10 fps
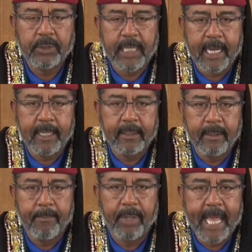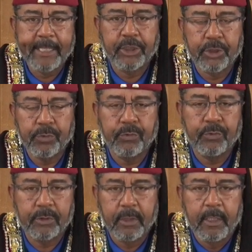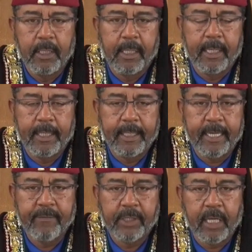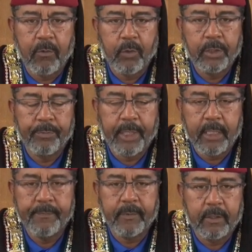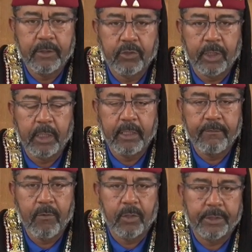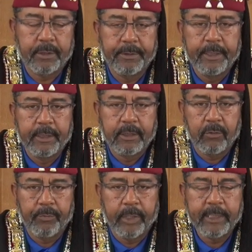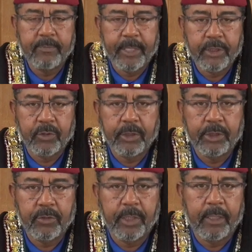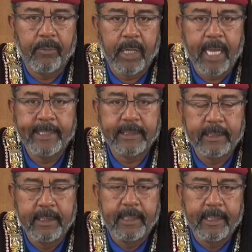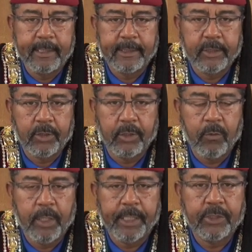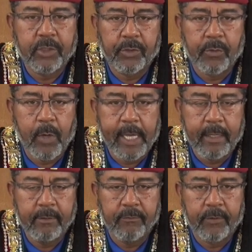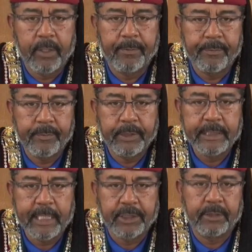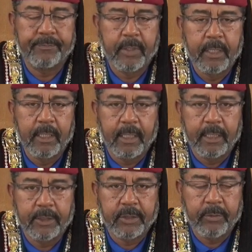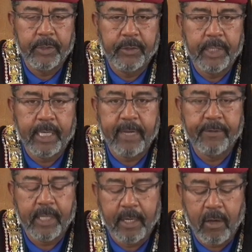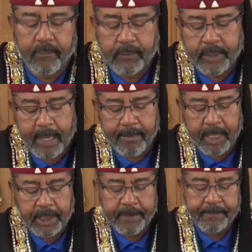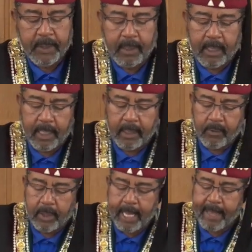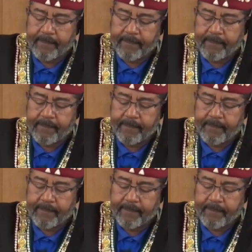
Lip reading: tie, and black shoes. Everything will be strictly enforced. So please make sure that you're in compliance so that no one gets turned away from the session. So we're going to kick everything off on that Monday, and then we'll have